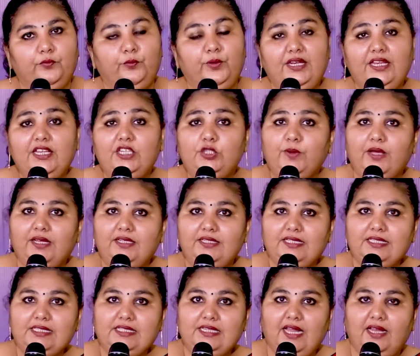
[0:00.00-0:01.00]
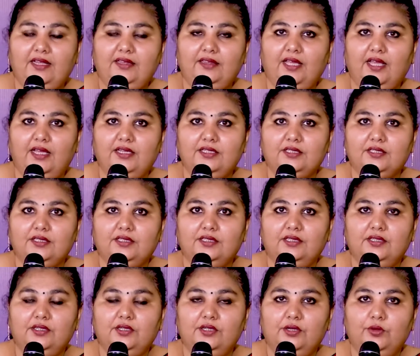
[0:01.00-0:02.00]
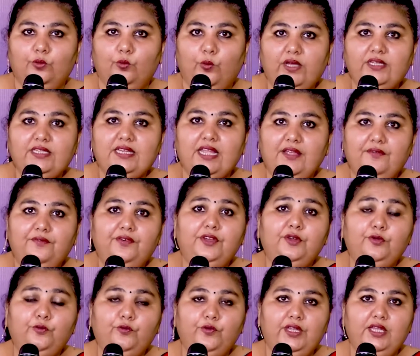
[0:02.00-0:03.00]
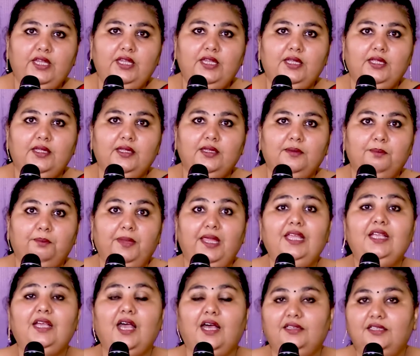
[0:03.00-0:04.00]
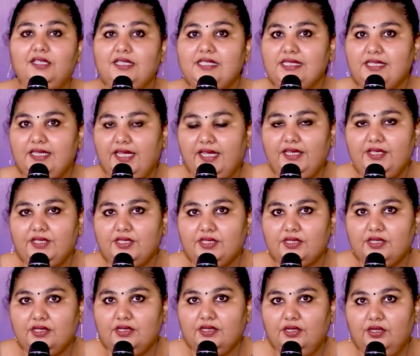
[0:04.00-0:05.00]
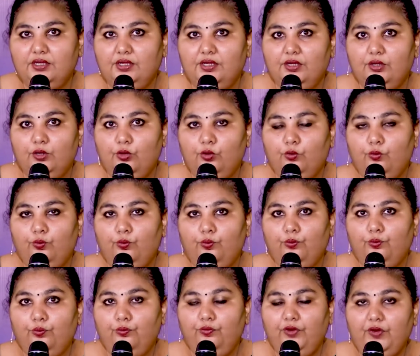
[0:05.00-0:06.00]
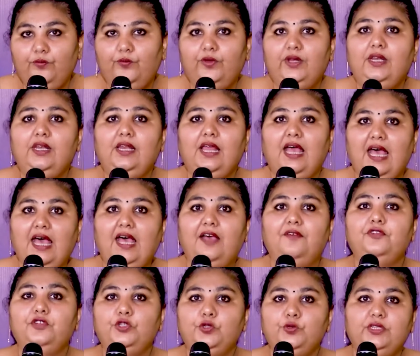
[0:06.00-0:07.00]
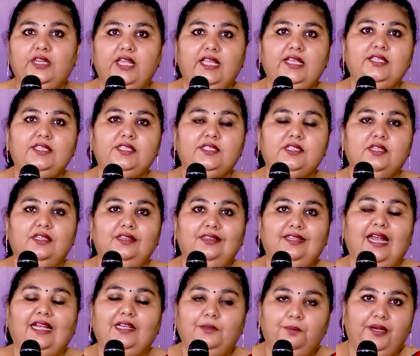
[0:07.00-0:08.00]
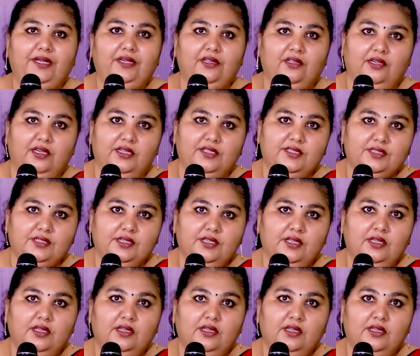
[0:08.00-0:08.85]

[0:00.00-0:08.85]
We need to understand that whatever we make others taste, we will have to taste that bitterness.